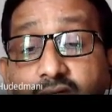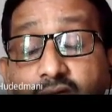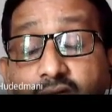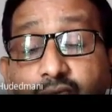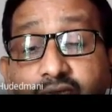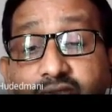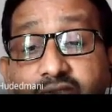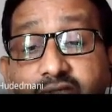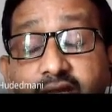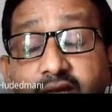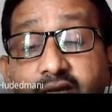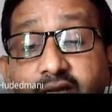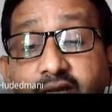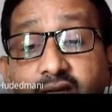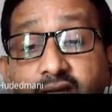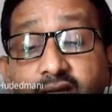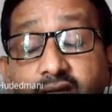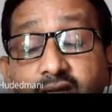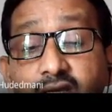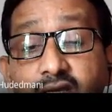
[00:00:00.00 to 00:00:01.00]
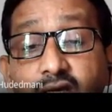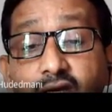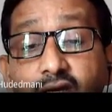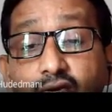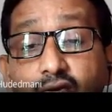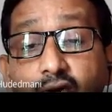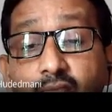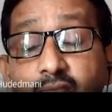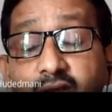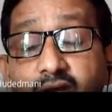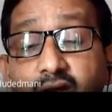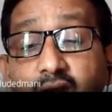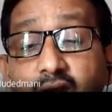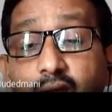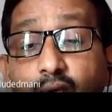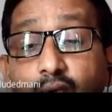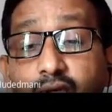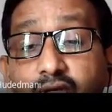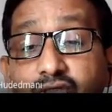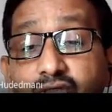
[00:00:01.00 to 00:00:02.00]
we said economic
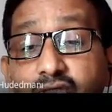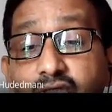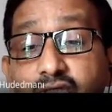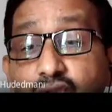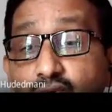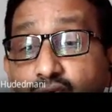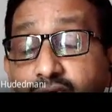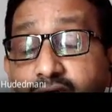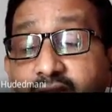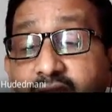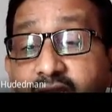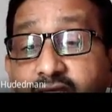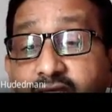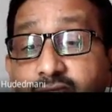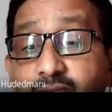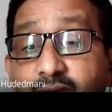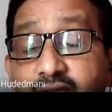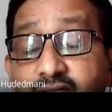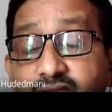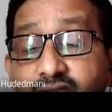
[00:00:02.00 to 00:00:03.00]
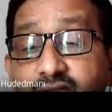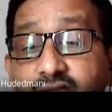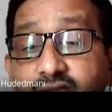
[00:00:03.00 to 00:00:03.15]
allocation should take place.